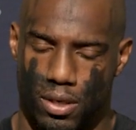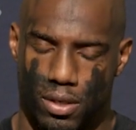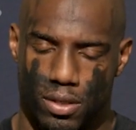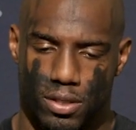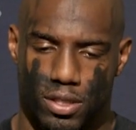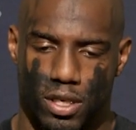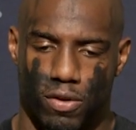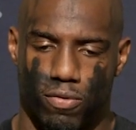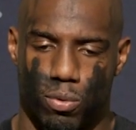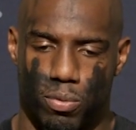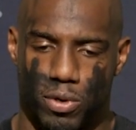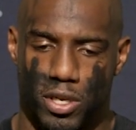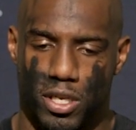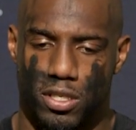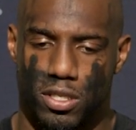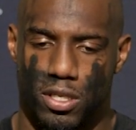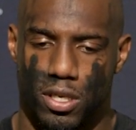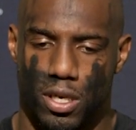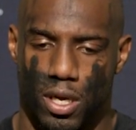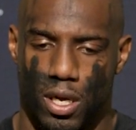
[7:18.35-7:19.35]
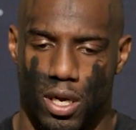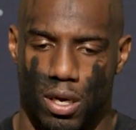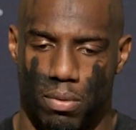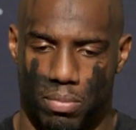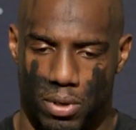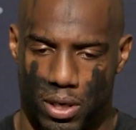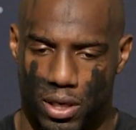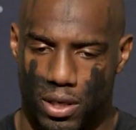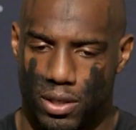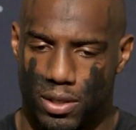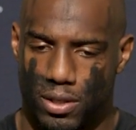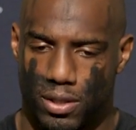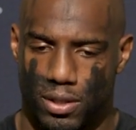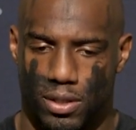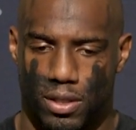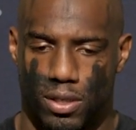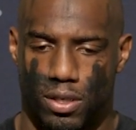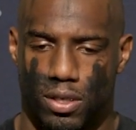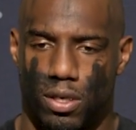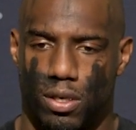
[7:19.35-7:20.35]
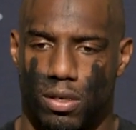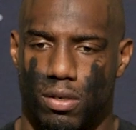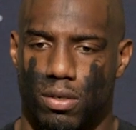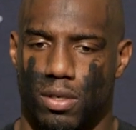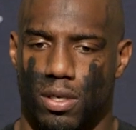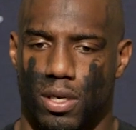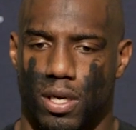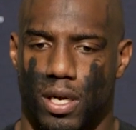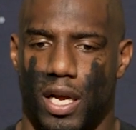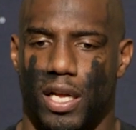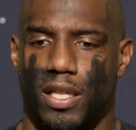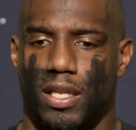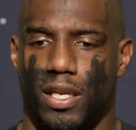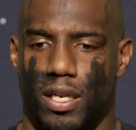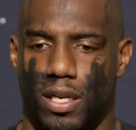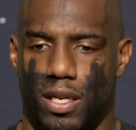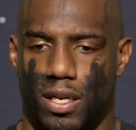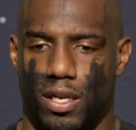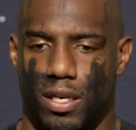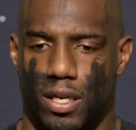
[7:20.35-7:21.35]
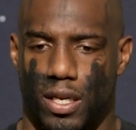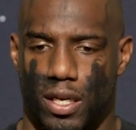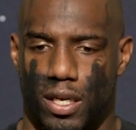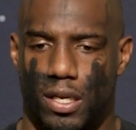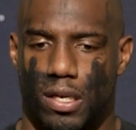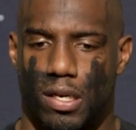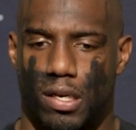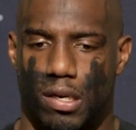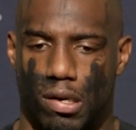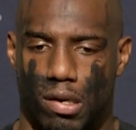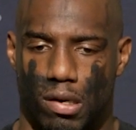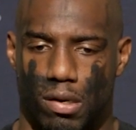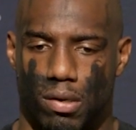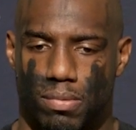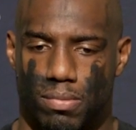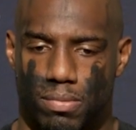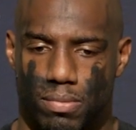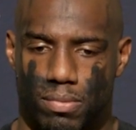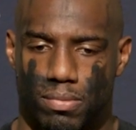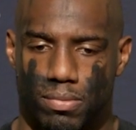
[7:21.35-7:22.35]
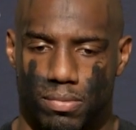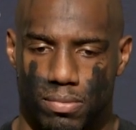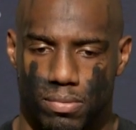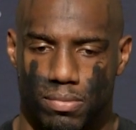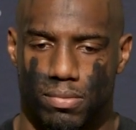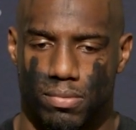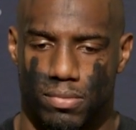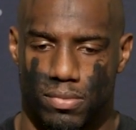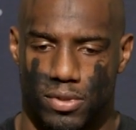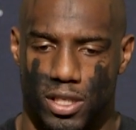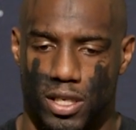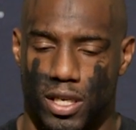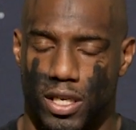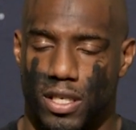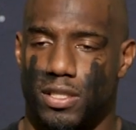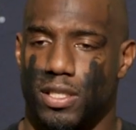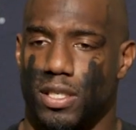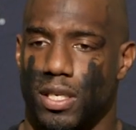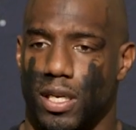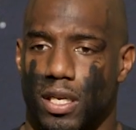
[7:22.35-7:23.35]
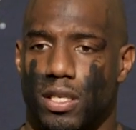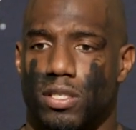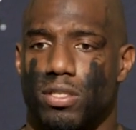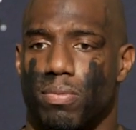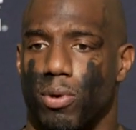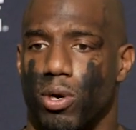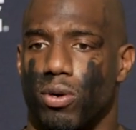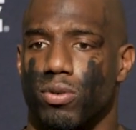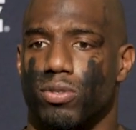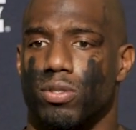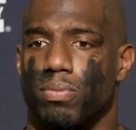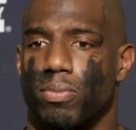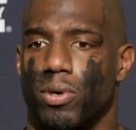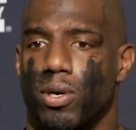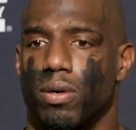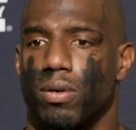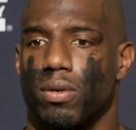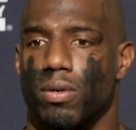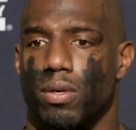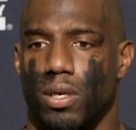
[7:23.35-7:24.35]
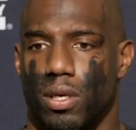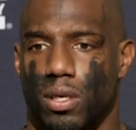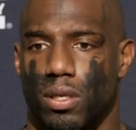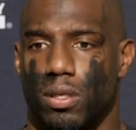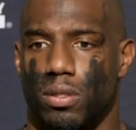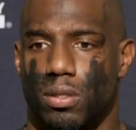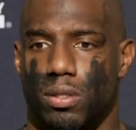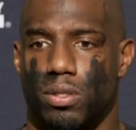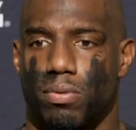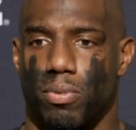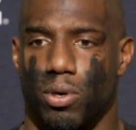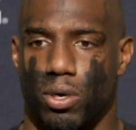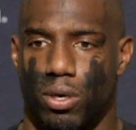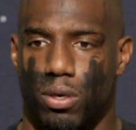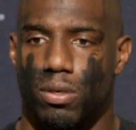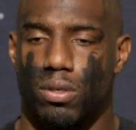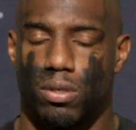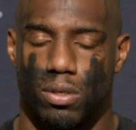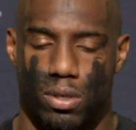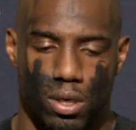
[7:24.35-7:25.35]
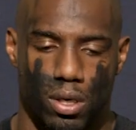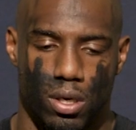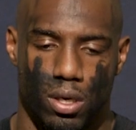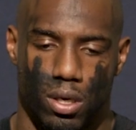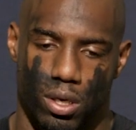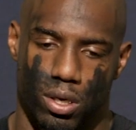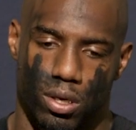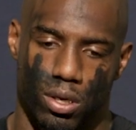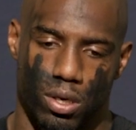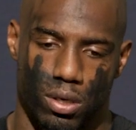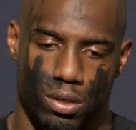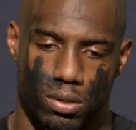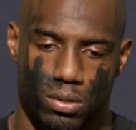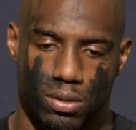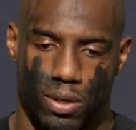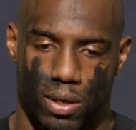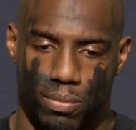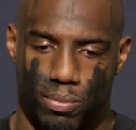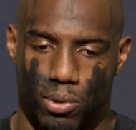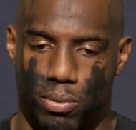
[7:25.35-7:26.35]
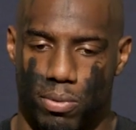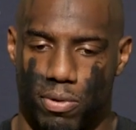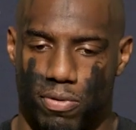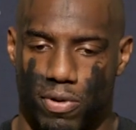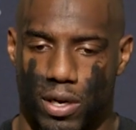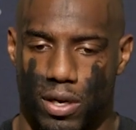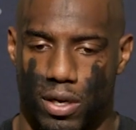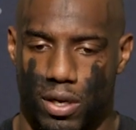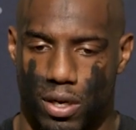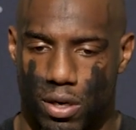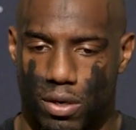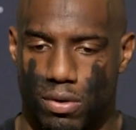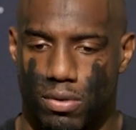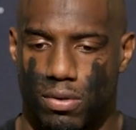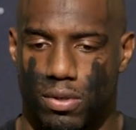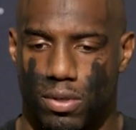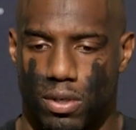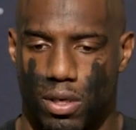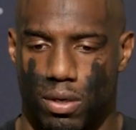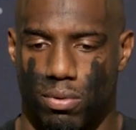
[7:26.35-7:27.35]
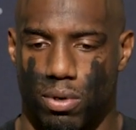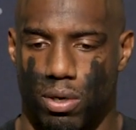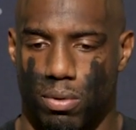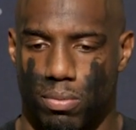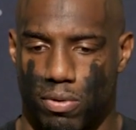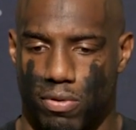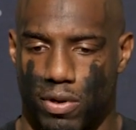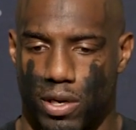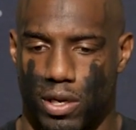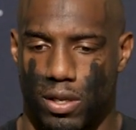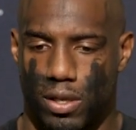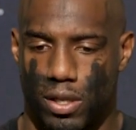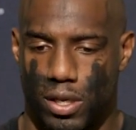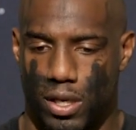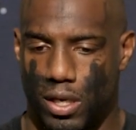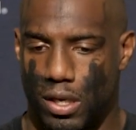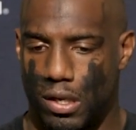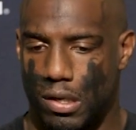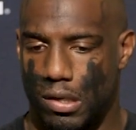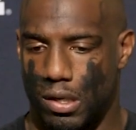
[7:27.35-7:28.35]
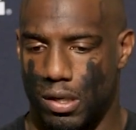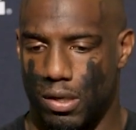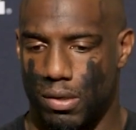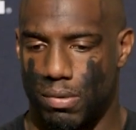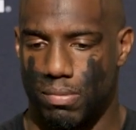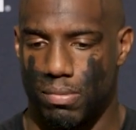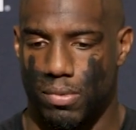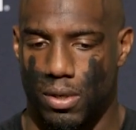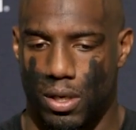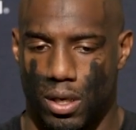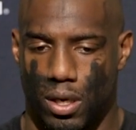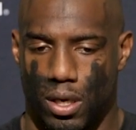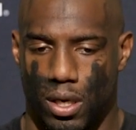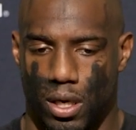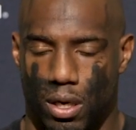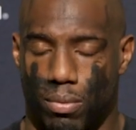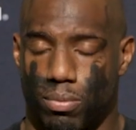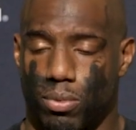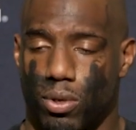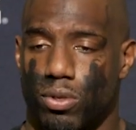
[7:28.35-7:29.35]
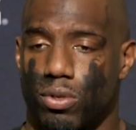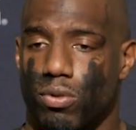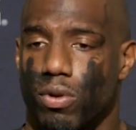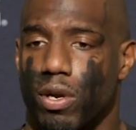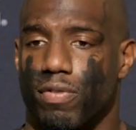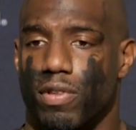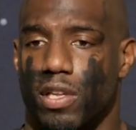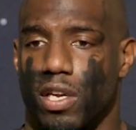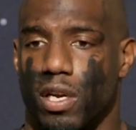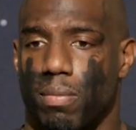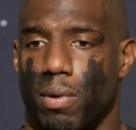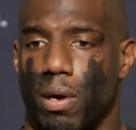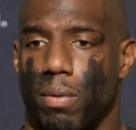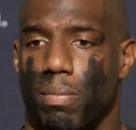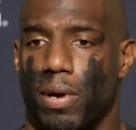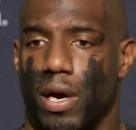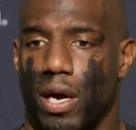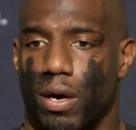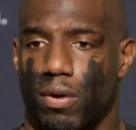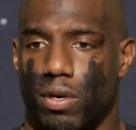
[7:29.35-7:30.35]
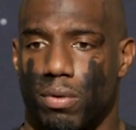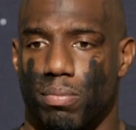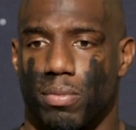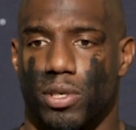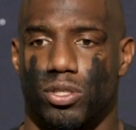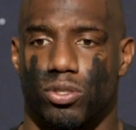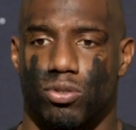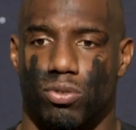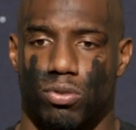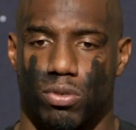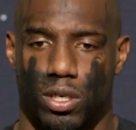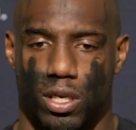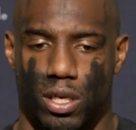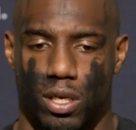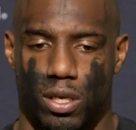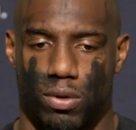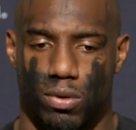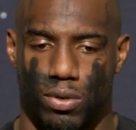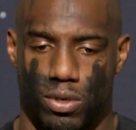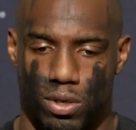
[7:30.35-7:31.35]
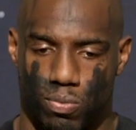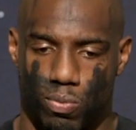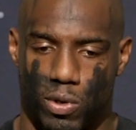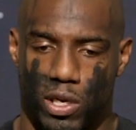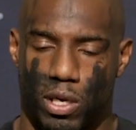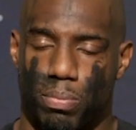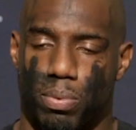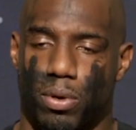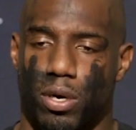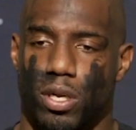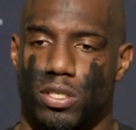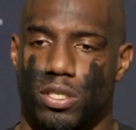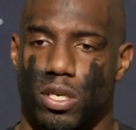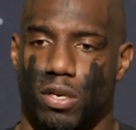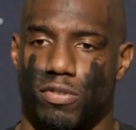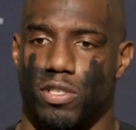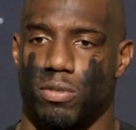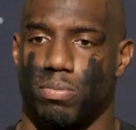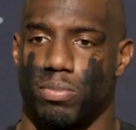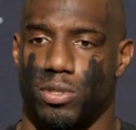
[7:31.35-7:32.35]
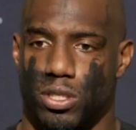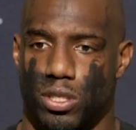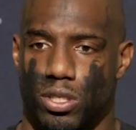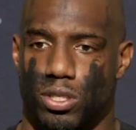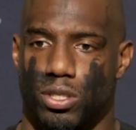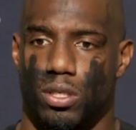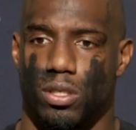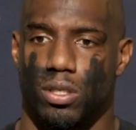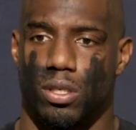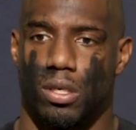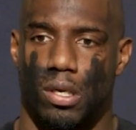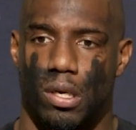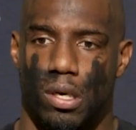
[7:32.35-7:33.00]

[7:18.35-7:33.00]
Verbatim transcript: several weeks. But, you know, at the end of the day, today is the day and tomorrow is tomorrow. And tomorrow, you know, I'm going to be ready to go. I'm going to be ready to lead. And I'm going to do everything in my power to make sure that we can put ourselves in position